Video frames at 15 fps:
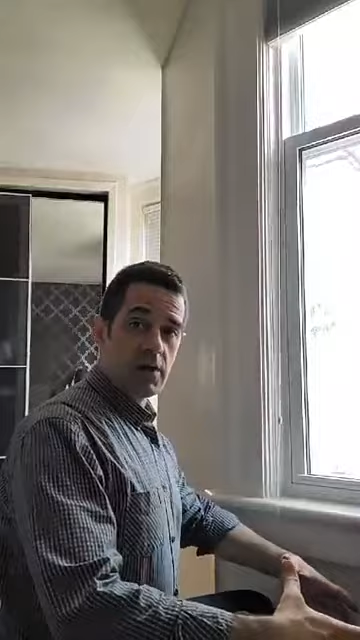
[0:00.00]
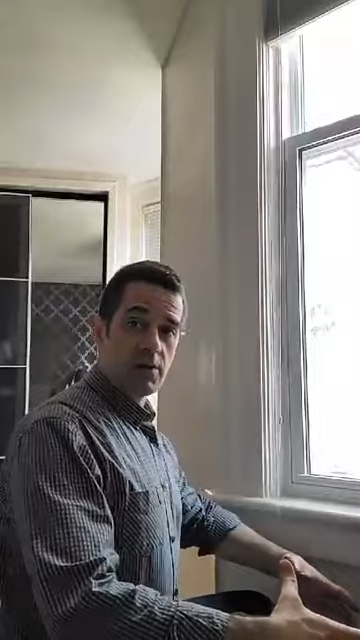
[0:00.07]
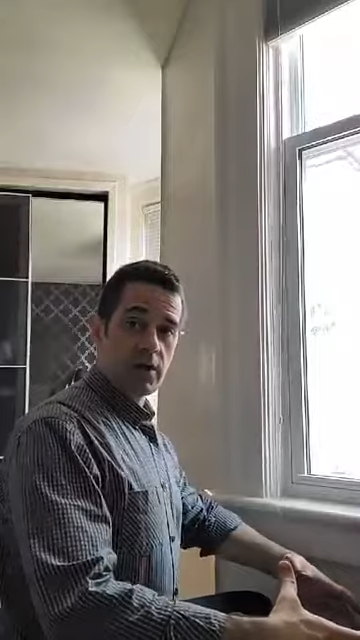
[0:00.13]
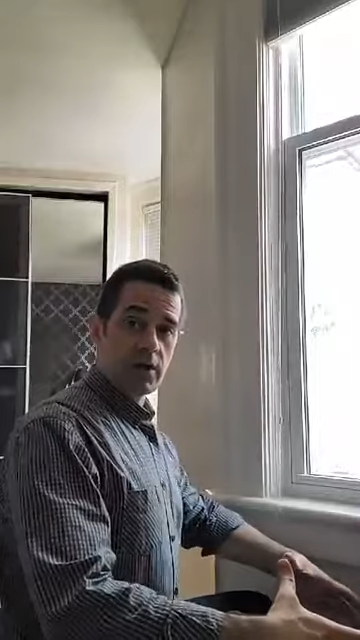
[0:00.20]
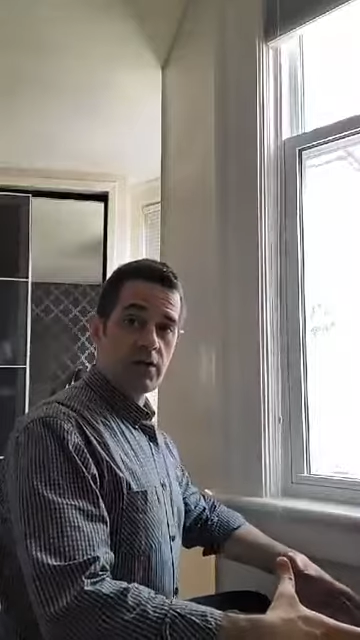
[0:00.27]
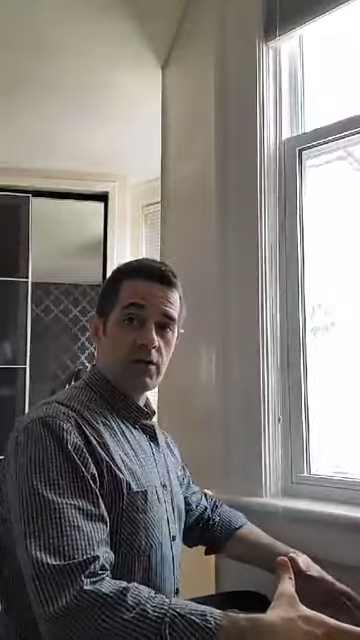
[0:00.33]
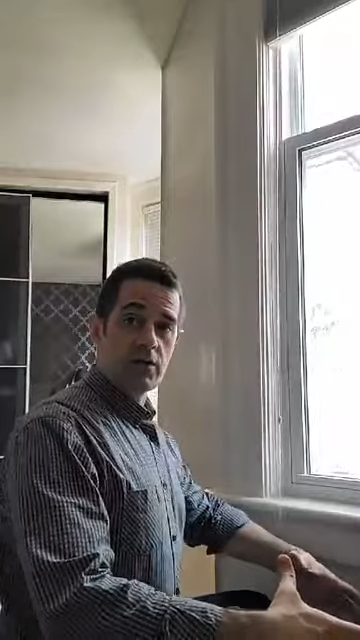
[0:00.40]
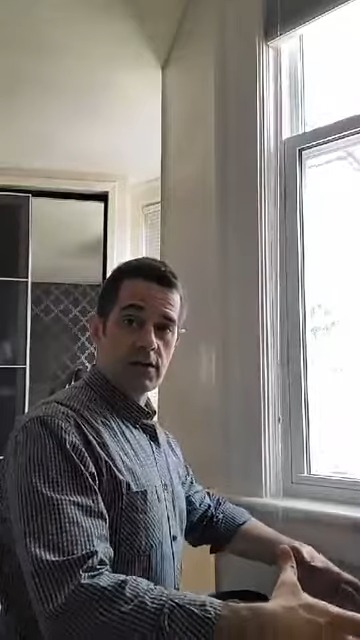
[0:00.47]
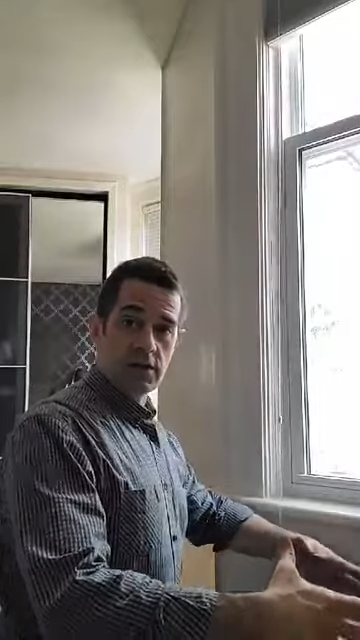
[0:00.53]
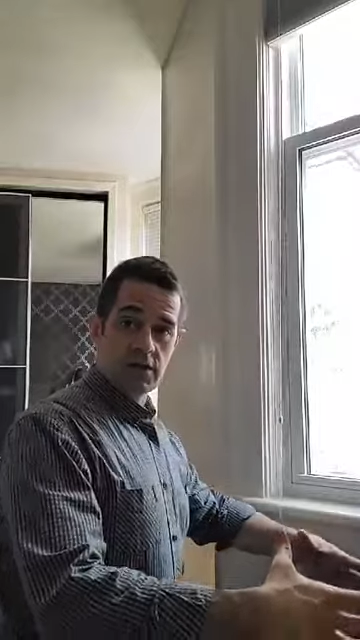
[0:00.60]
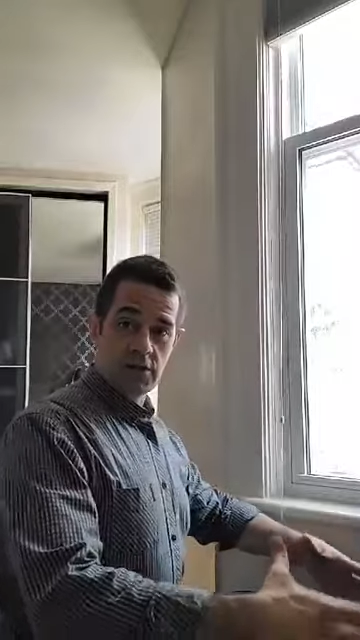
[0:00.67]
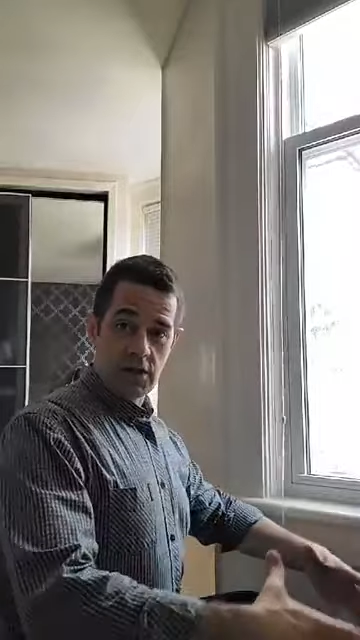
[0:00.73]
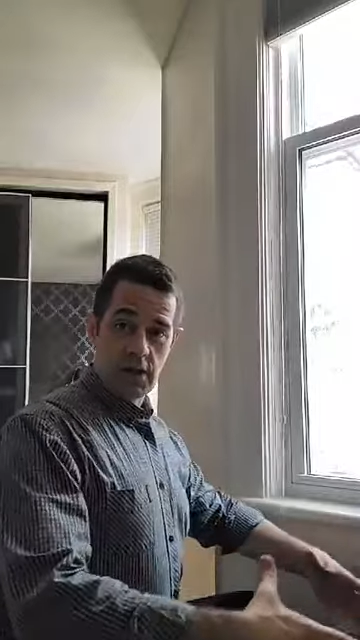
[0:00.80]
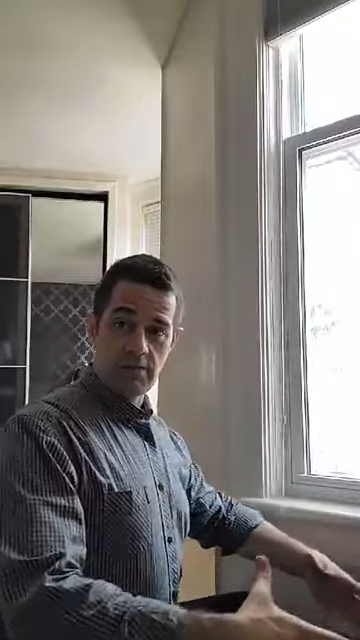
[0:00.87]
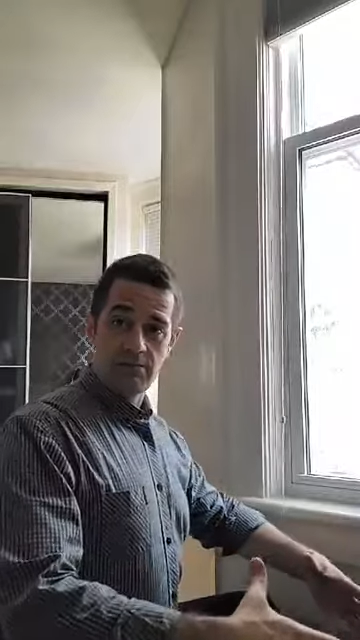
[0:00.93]
When I go to the
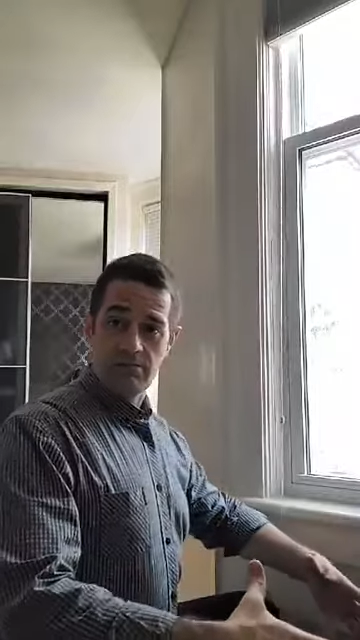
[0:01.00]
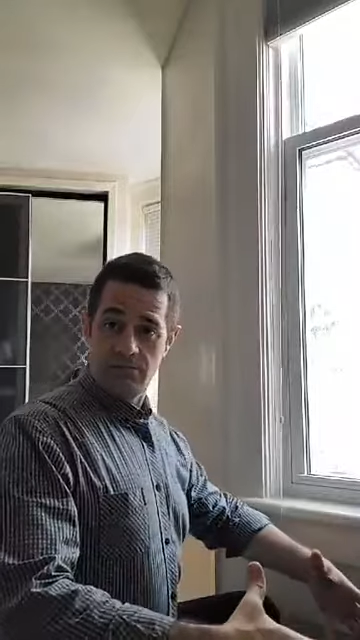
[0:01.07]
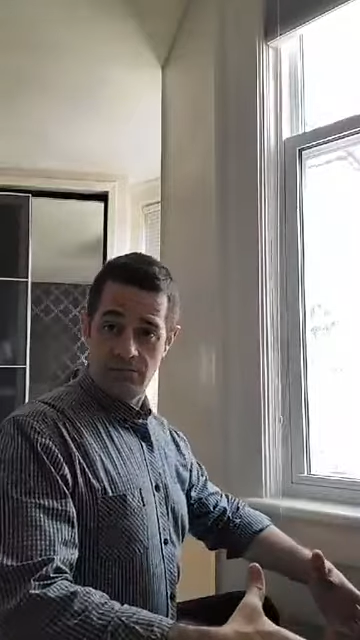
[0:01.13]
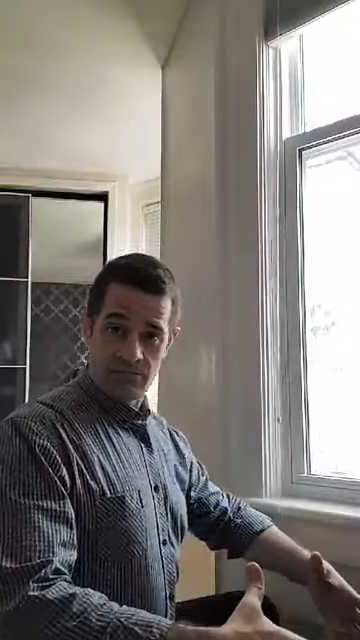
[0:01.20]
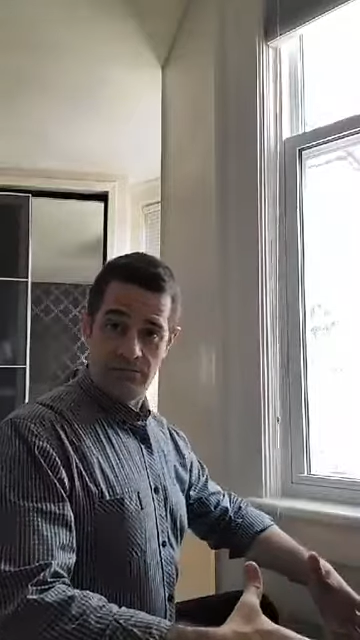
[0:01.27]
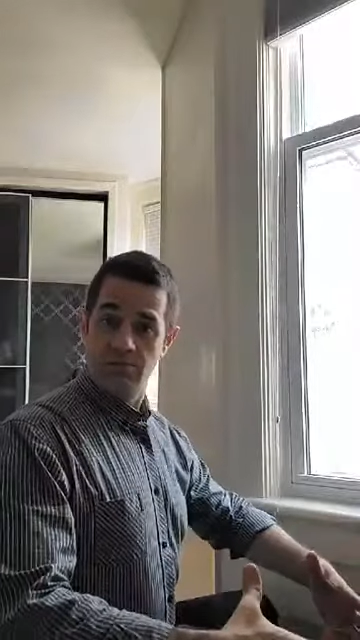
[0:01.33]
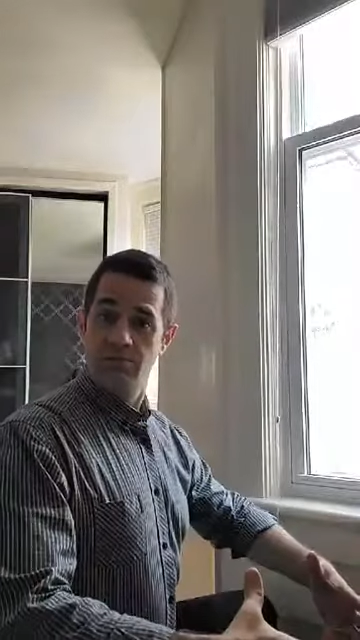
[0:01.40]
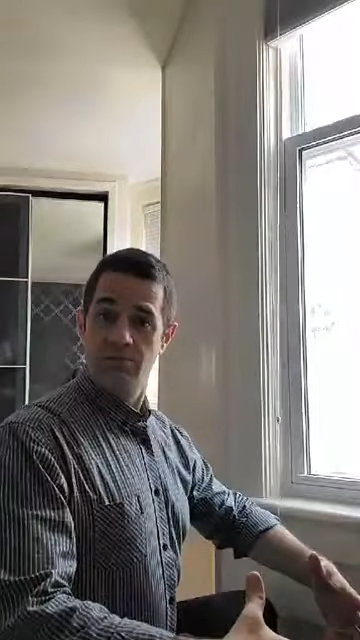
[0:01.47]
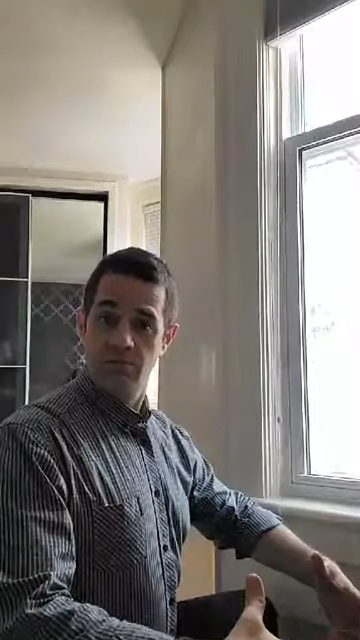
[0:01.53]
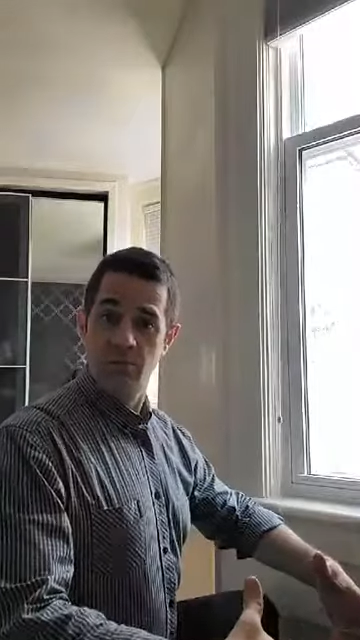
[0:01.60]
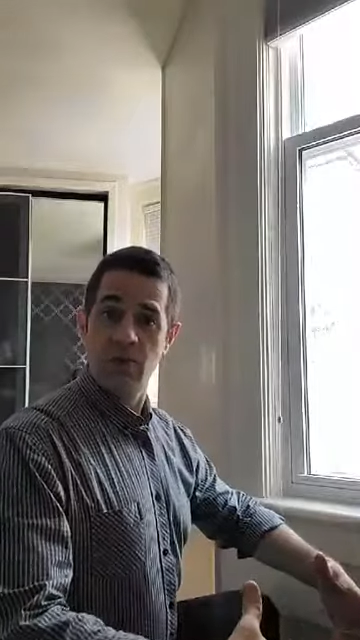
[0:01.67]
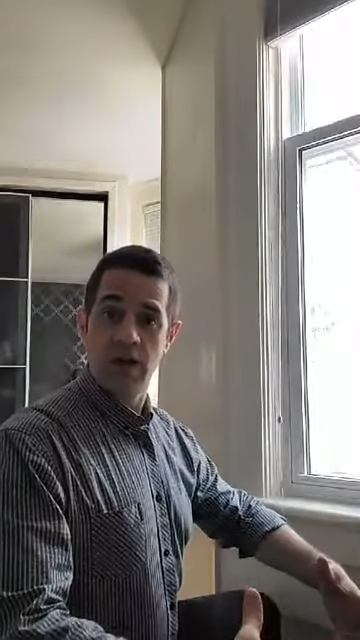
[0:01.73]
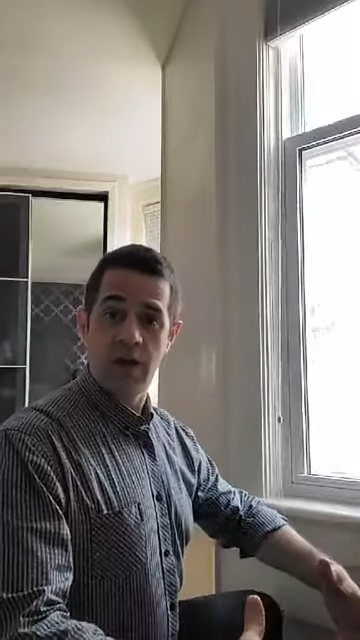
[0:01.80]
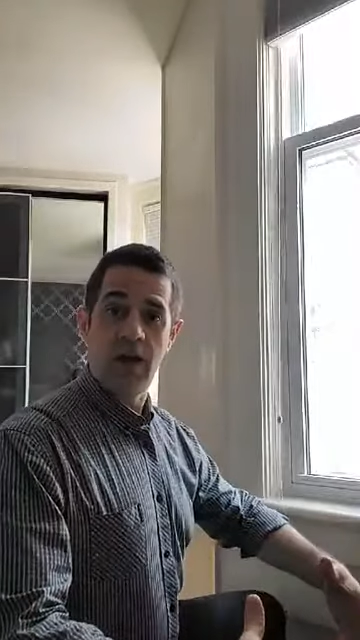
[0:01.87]
gym, when